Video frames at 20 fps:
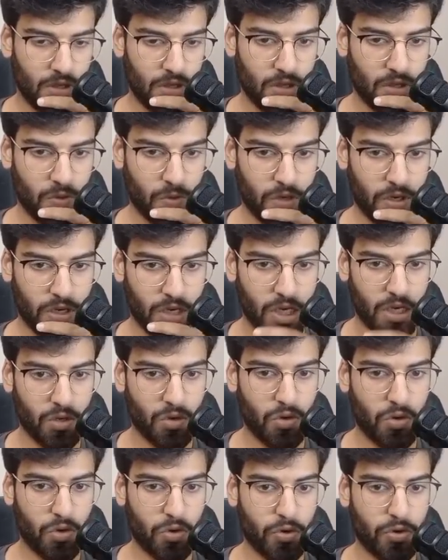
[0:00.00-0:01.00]
We're gonna
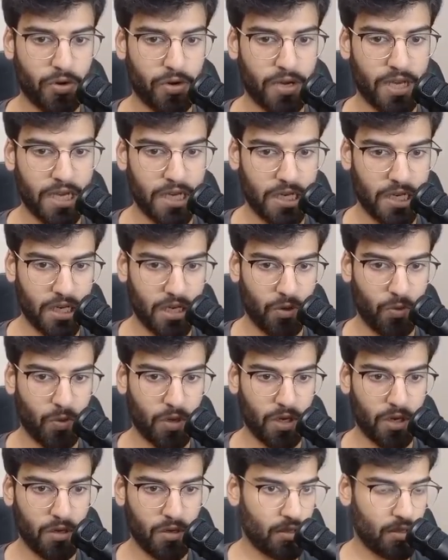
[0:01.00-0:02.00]
go to create an
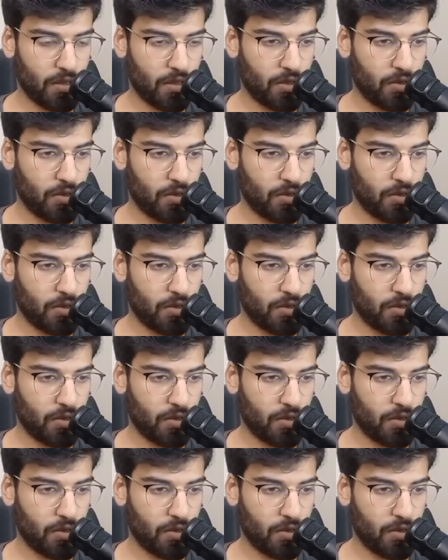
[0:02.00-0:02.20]
event.